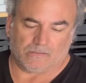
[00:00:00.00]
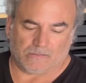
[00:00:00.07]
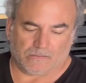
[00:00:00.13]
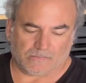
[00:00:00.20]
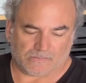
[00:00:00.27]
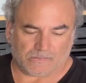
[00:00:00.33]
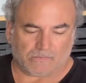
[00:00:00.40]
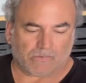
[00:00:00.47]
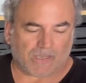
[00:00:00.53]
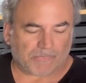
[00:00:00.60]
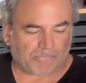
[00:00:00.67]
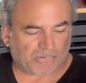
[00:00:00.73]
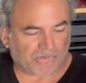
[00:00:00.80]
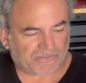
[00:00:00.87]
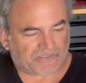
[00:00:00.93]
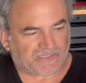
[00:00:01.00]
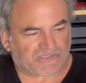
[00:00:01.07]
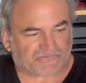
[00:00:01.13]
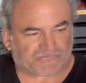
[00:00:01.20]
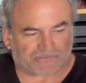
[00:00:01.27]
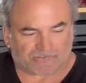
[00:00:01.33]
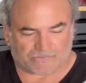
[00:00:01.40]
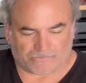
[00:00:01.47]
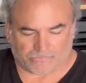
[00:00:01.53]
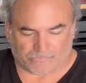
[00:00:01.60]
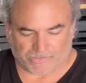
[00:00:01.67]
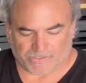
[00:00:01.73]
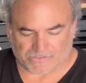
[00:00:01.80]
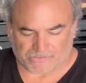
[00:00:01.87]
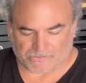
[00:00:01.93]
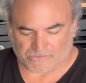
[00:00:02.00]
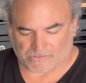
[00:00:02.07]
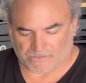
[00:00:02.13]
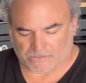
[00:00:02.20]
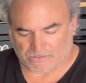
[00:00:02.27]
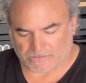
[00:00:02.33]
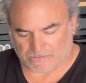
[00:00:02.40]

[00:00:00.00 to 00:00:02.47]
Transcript: So I bought these for two reasons.